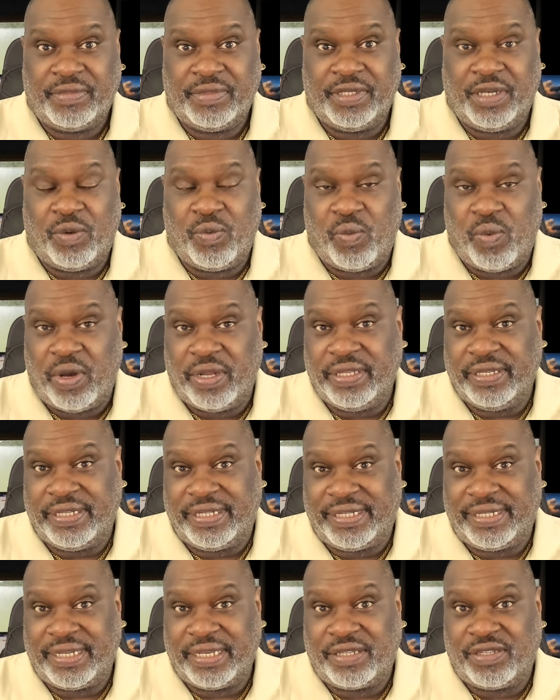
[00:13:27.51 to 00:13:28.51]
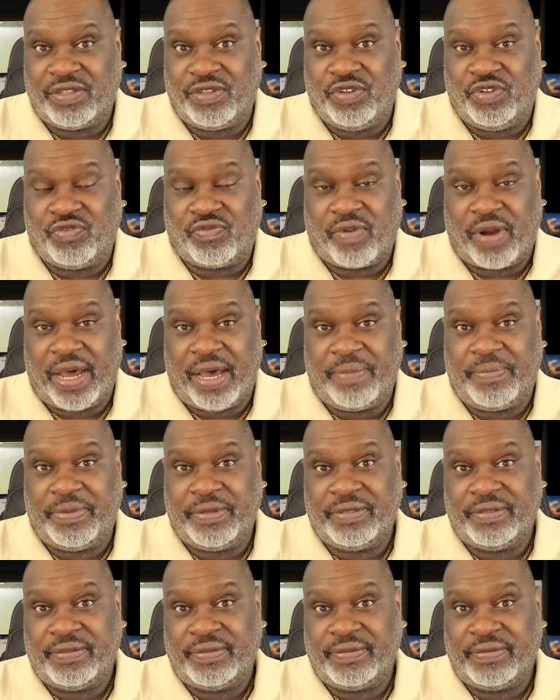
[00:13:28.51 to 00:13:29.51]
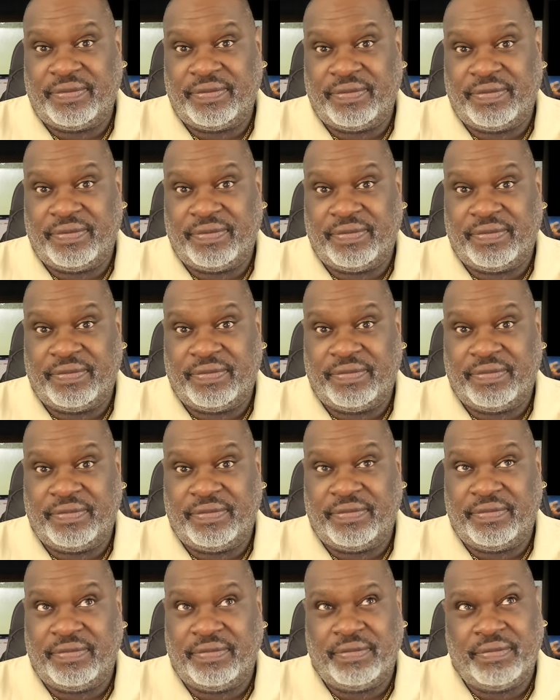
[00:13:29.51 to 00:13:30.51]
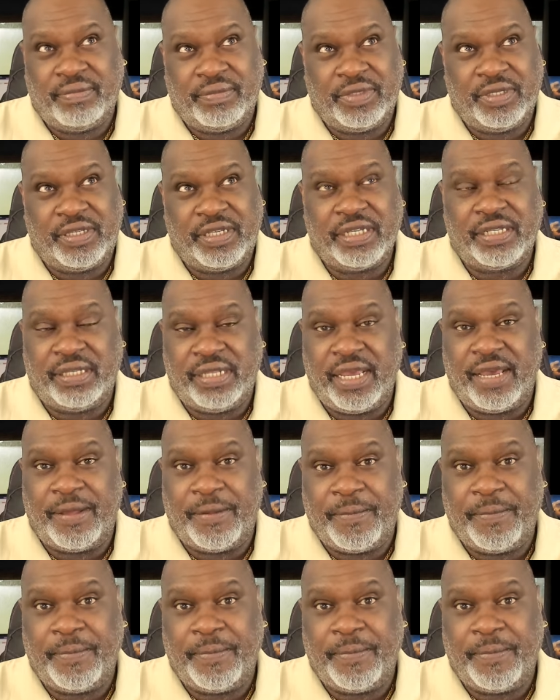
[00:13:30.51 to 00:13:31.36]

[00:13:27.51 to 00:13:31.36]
A 1/6 drop? 1/6? Yeah.